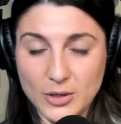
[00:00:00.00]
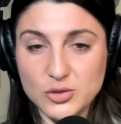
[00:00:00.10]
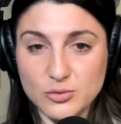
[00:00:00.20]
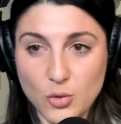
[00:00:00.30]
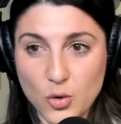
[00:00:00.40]
so
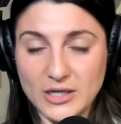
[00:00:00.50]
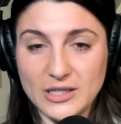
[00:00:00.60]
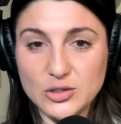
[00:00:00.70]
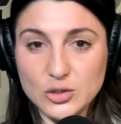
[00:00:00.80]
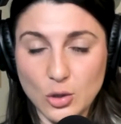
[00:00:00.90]
much more, and
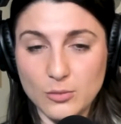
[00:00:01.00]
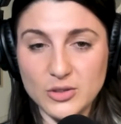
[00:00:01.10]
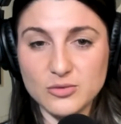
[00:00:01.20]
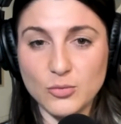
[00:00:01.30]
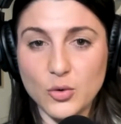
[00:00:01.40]
it's so
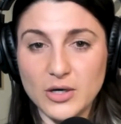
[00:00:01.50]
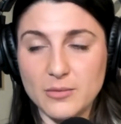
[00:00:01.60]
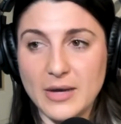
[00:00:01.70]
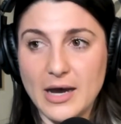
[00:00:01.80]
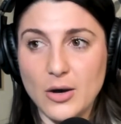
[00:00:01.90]
much more
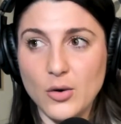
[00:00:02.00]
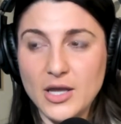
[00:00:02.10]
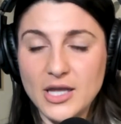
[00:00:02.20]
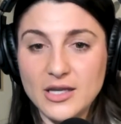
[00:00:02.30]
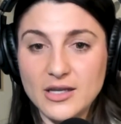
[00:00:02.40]
about
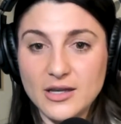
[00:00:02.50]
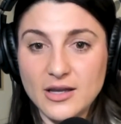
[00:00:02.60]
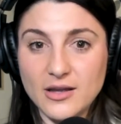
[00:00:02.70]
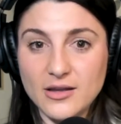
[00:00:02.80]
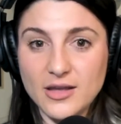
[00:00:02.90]

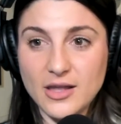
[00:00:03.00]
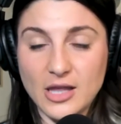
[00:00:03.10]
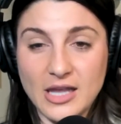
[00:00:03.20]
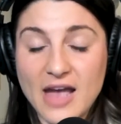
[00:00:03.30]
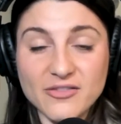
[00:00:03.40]

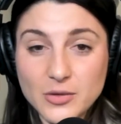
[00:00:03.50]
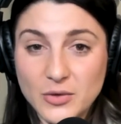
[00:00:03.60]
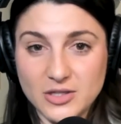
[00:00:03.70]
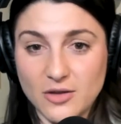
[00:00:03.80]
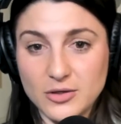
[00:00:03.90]
like
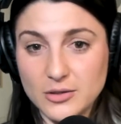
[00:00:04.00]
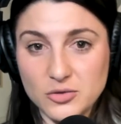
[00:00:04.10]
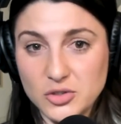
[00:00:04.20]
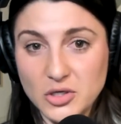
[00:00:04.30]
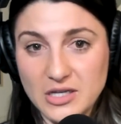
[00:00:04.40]
everyone's on their
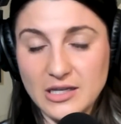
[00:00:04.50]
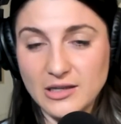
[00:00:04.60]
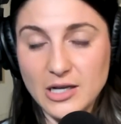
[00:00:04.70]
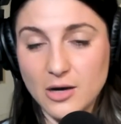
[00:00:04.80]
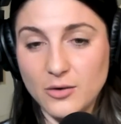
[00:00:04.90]
own journey.
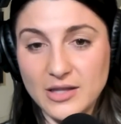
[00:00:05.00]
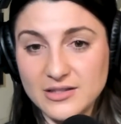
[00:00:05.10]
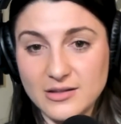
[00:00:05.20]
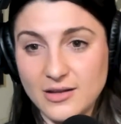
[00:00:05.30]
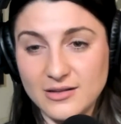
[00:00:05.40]
You know,
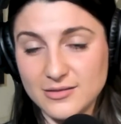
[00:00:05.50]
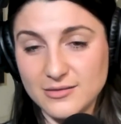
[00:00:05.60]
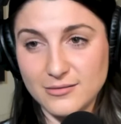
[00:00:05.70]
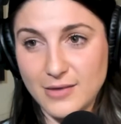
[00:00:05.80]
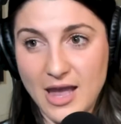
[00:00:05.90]
it's
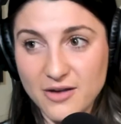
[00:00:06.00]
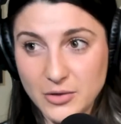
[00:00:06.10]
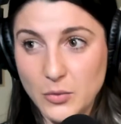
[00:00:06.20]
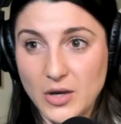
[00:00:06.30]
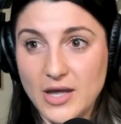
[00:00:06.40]

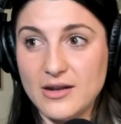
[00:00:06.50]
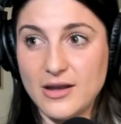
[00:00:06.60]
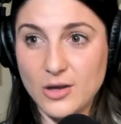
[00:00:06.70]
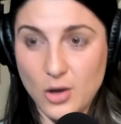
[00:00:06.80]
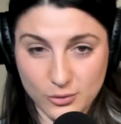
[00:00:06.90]
everyone
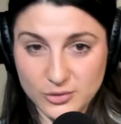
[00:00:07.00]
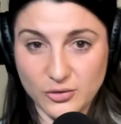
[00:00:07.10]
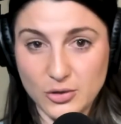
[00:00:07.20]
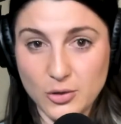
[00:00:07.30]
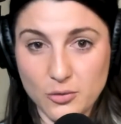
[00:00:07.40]
goes
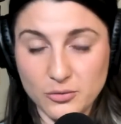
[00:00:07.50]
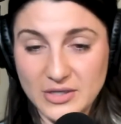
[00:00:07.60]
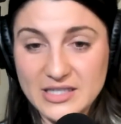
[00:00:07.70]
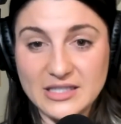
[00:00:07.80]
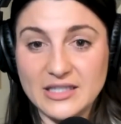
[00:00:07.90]
for their own
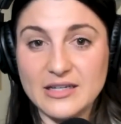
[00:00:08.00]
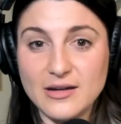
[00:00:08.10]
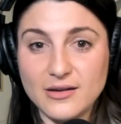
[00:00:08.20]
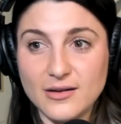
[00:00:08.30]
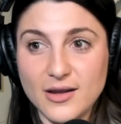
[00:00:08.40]
reason, and
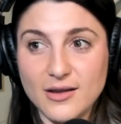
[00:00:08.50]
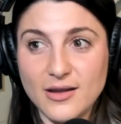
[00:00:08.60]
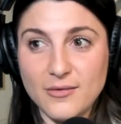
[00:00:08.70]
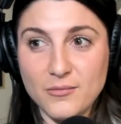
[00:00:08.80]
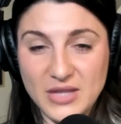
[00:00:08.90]

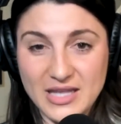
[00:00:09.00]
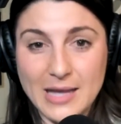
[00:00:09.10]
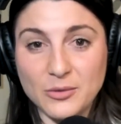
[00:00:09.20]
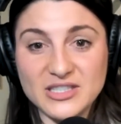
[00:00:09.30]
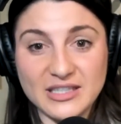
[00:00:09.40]
being
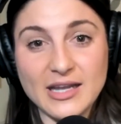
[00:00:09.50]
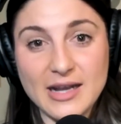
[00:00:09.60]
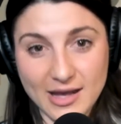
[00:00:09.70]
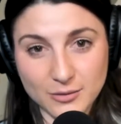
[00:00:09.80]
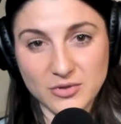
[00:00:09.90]
able to
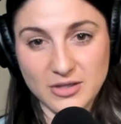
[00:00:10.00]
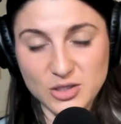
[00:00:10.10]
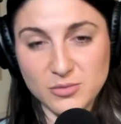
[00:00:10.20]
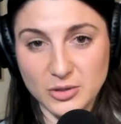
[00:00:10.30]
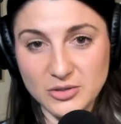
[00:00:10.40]
connect with
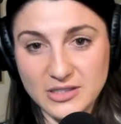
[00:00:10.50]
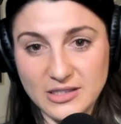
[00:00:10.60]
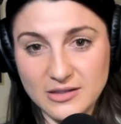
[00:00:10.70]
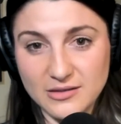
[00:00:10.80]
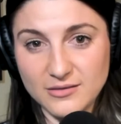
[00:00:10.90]
each
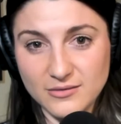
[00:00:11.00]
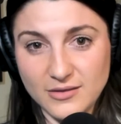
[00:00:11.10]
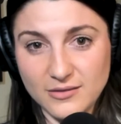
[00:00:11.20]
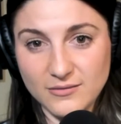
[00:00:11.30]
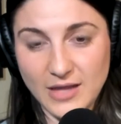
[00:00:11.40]
person
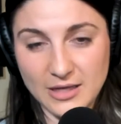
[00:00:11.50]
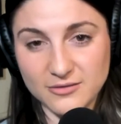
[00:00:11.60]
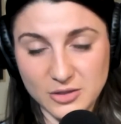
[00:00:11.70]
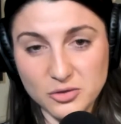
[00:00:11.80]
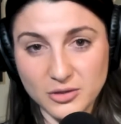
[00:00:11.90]

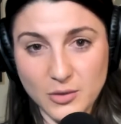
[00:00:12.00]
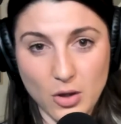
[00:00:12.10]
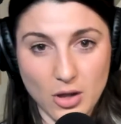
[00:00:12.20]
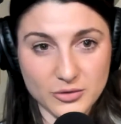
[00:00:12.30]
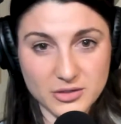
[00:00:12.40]
individually
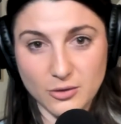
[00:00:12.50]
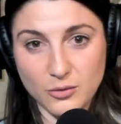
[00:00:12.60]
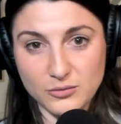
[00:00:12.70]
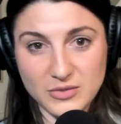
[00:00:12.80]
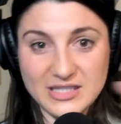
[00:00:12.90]
while
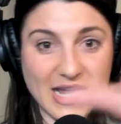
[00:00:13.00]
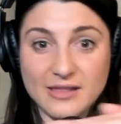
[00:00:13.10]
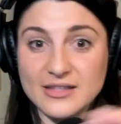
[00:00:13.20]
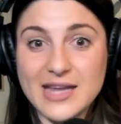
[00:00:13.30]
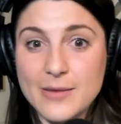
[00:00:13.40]
also just
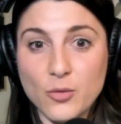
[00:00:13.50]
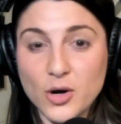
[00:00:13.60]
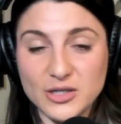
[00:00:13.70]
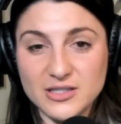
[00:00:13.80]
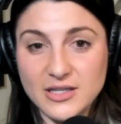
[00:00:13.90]
saying the same
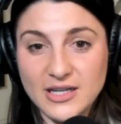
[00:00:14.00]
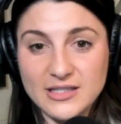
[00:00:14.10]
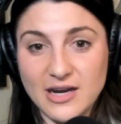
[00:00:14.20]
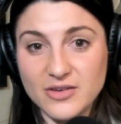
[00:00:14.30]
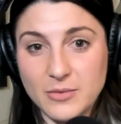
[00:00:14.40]
words
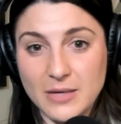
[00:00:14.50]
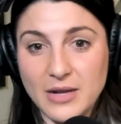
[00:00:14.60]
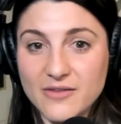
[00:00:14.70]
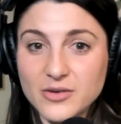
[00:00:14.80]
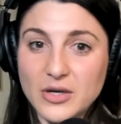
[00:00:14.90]
to everybody,
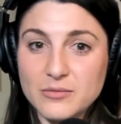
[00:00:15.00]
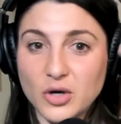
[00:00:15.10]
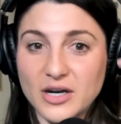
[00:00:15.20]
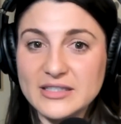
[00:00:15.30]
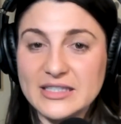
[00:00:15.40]
but everyone
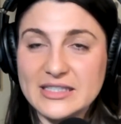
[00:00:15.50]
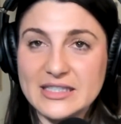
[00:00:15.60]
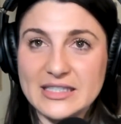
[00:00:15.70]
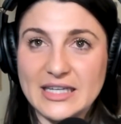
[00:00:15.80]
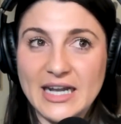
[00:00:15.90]

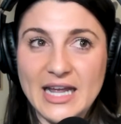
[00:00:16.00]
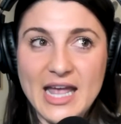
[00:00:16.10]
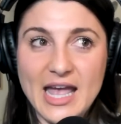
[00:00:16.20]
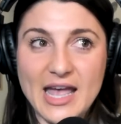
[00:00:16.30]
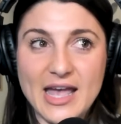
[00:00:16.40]
processes it
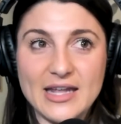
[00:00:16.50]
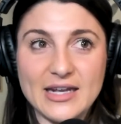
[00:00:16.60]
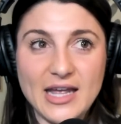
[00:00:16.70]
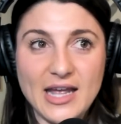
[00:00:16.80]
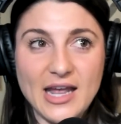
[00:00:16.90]

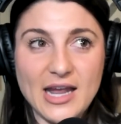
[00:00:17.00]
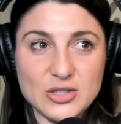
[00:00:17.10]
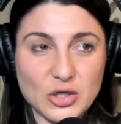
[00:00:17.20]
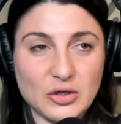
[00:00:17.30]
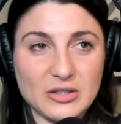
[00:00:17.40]
and
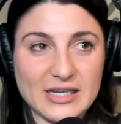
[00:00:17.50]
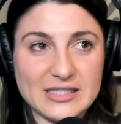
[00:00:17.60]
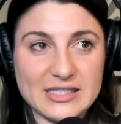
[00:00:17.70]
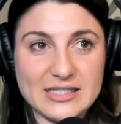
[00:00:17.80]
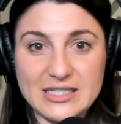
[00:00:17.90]

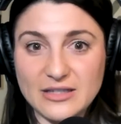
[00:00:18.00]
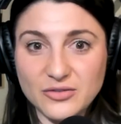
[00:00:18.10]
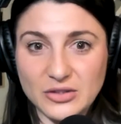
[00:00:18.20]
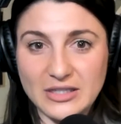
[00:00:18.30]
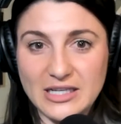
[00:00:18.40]
internalizes it
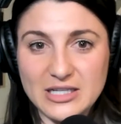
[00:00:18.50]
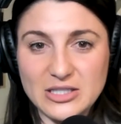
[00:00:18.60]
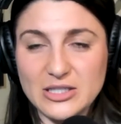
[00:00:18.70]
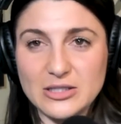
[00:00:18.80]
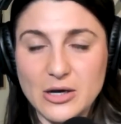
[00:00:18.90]
differently. It's
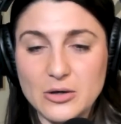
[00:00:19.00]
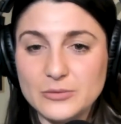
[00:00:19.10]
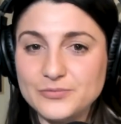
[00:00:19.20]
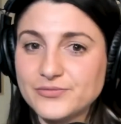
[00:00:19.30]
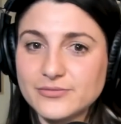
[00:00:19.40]
just
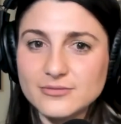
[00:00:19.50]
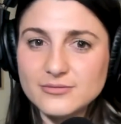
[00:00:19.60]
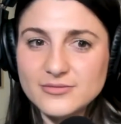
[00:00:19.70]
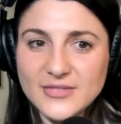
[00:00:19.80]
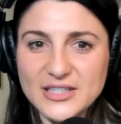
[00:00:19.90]
so
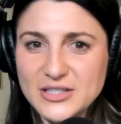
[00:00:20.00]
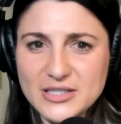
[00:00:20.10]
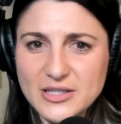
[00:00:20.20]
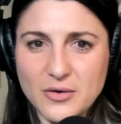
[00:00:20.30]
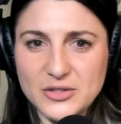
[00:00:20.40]

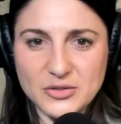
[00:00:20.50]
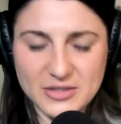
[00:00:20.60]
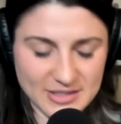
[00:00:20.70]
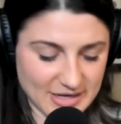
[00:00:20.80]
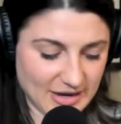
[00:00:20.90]

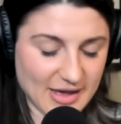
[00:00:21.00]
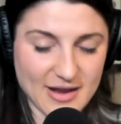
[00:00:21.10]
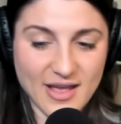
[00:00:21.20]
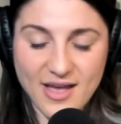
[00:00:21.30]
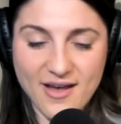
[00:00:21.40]
interesting.
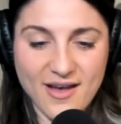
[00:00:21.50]
And